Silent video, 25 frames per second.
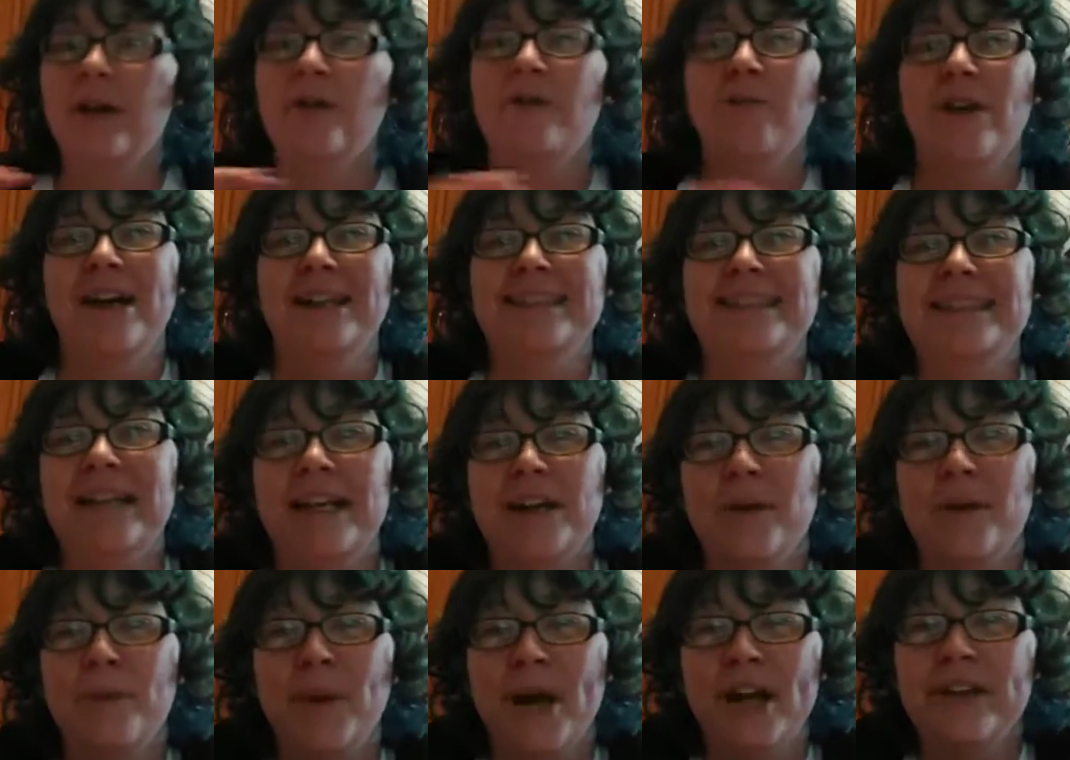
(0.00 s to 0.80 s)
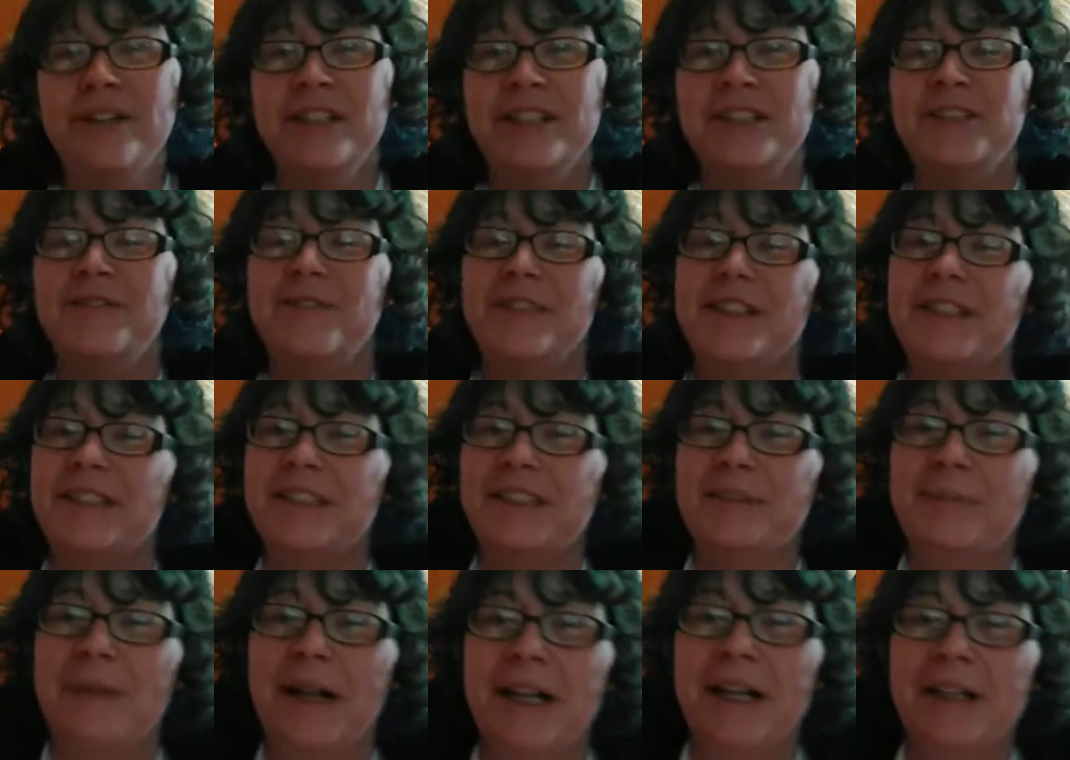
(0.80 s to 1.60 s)
Raise that awareness for
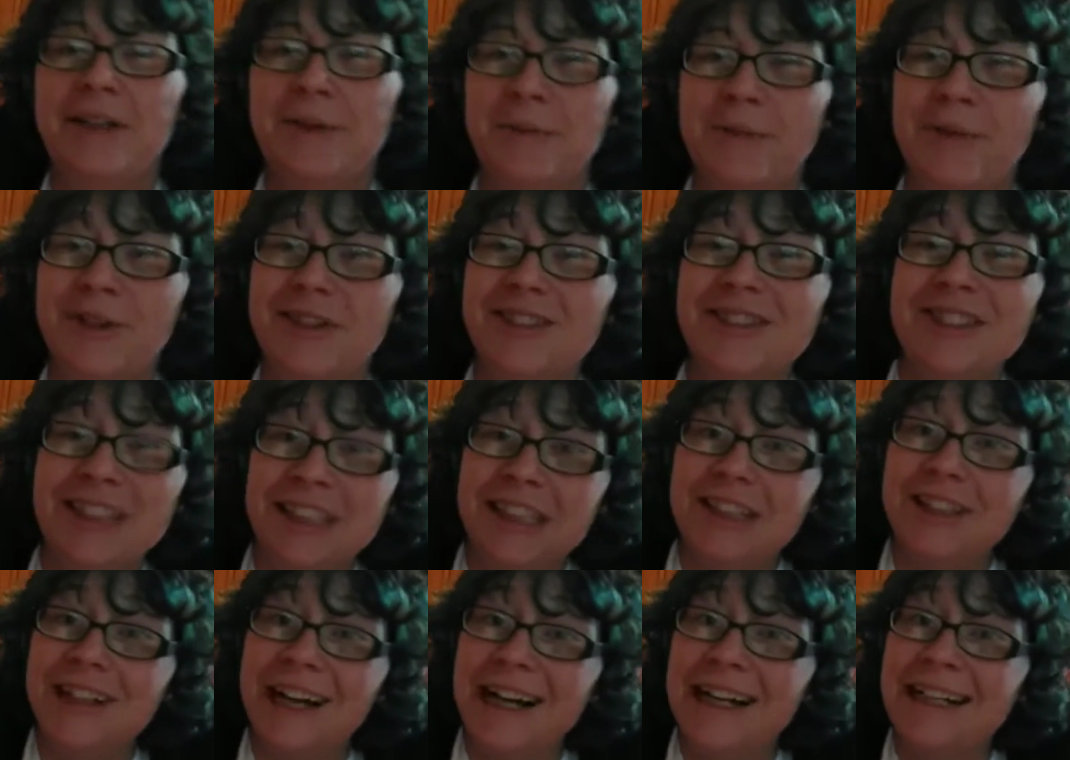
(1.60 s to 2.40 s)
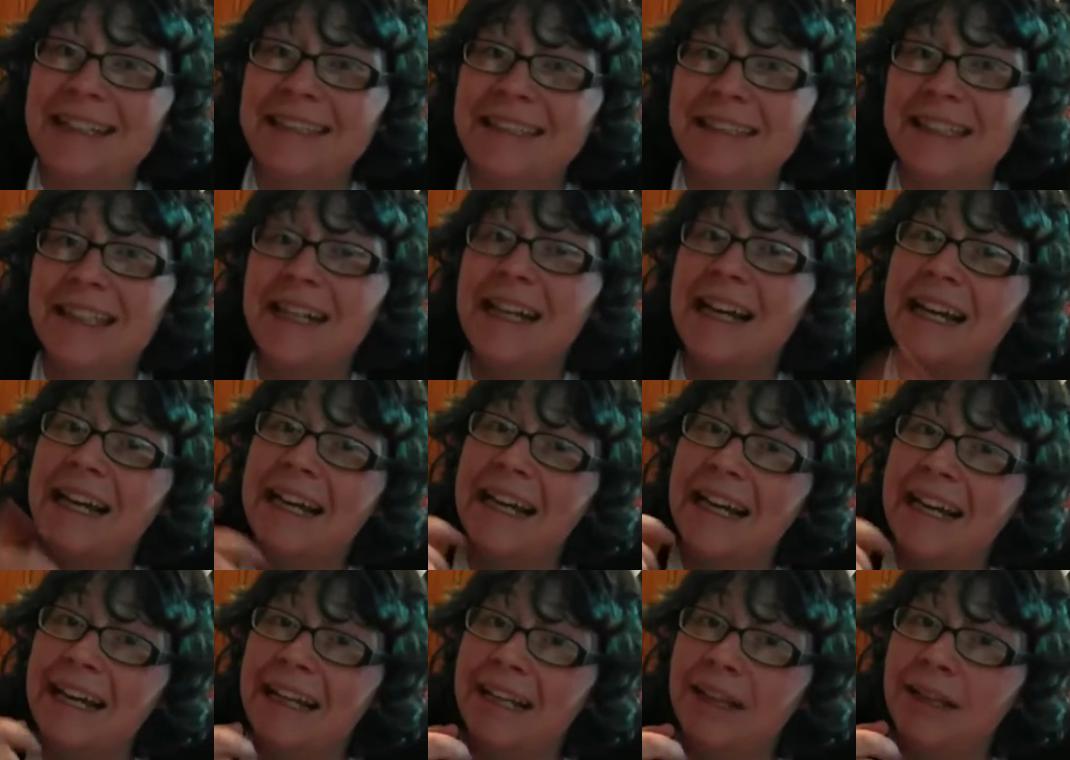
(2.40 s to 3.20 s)
this month. And we'll see you guys
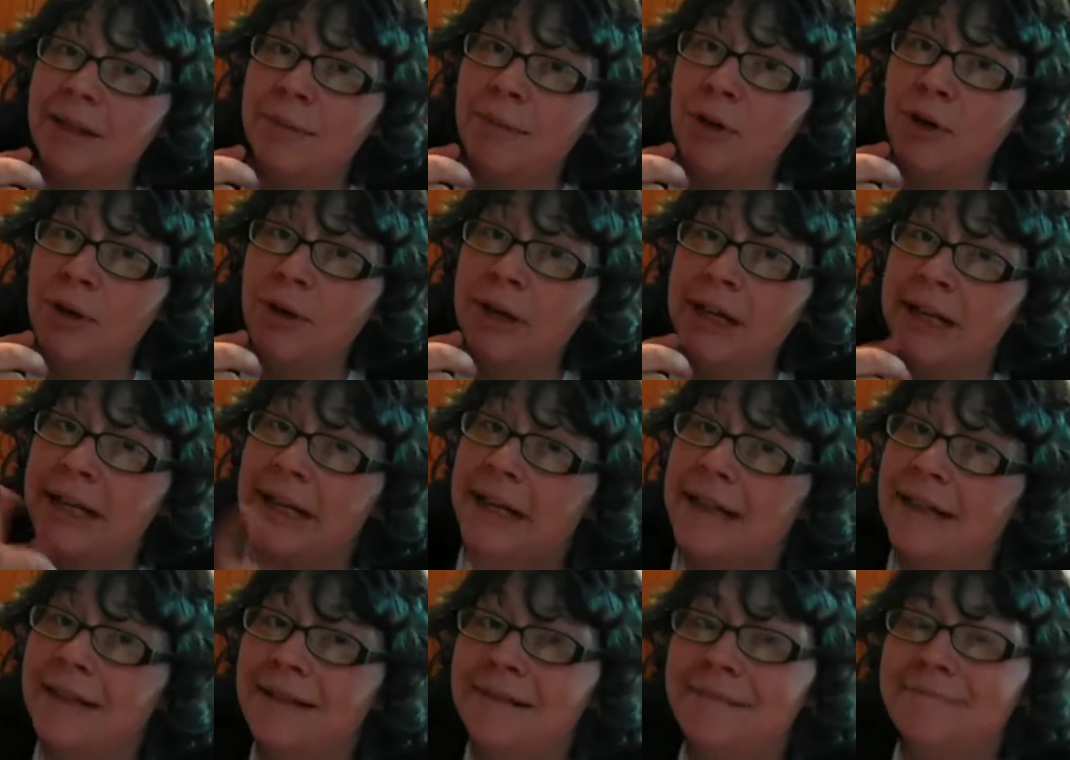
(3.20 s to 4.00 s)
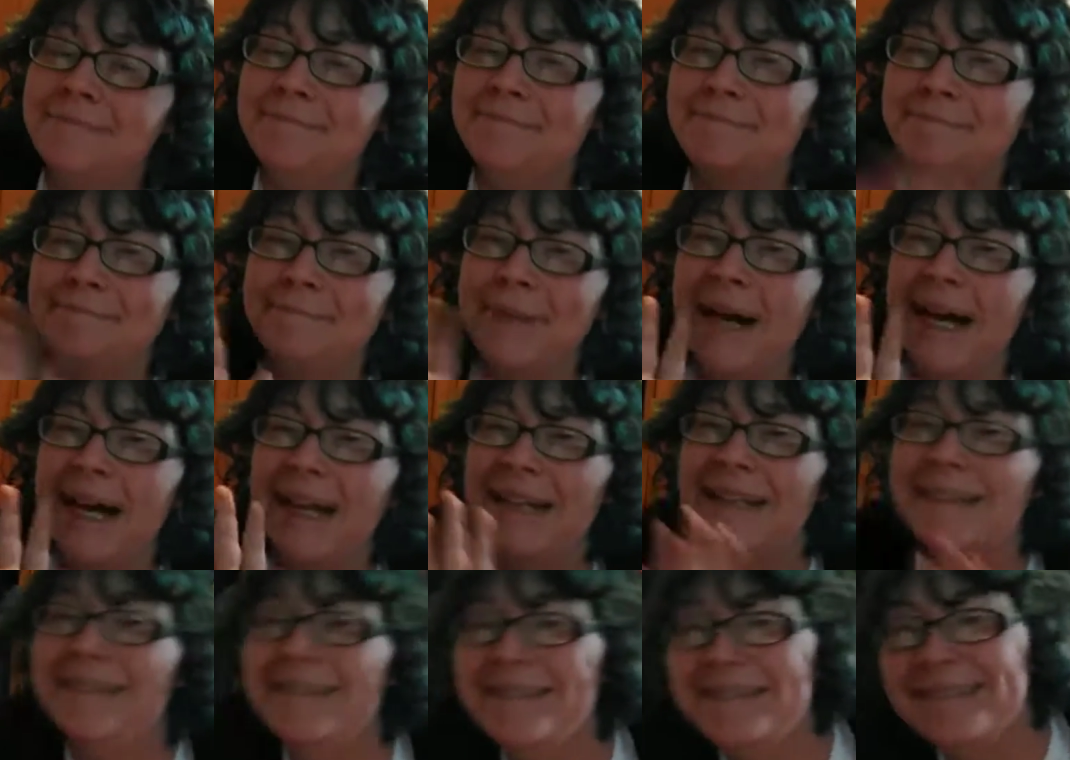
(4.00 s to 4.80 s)
in the morning.
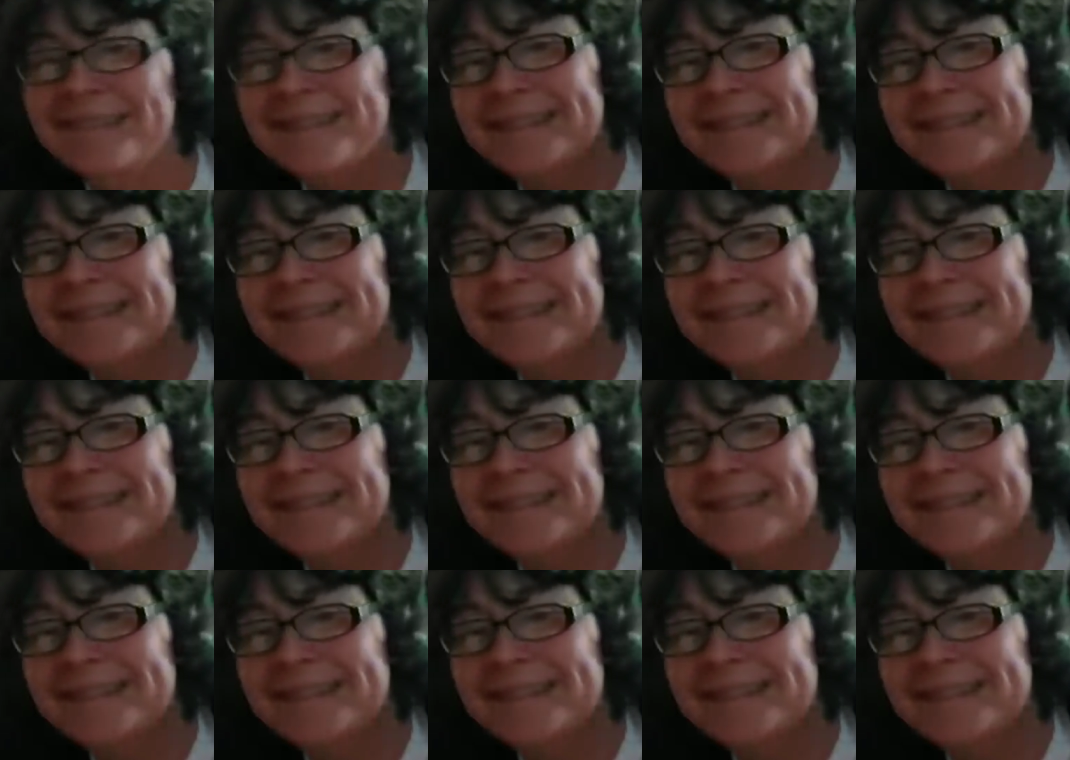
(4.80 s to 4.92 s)
Bye.